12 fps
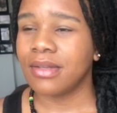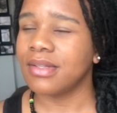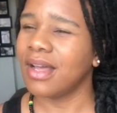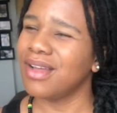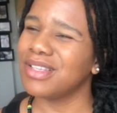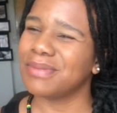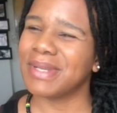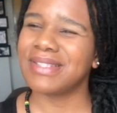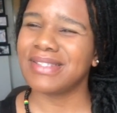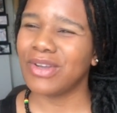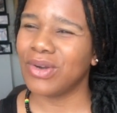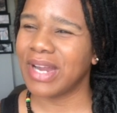I was about to
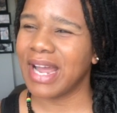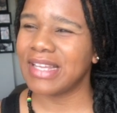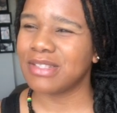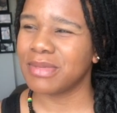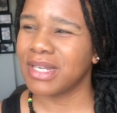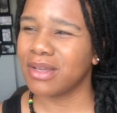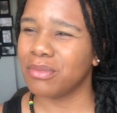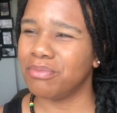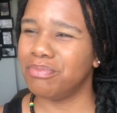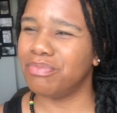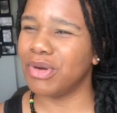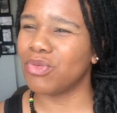say orgasmic,
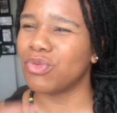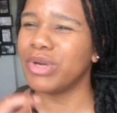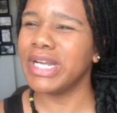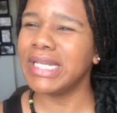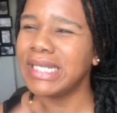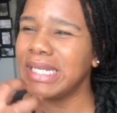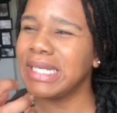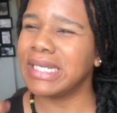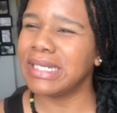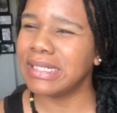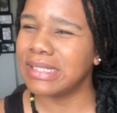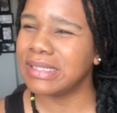but really
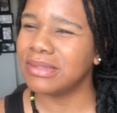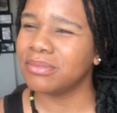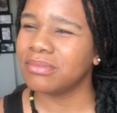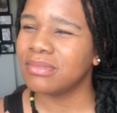good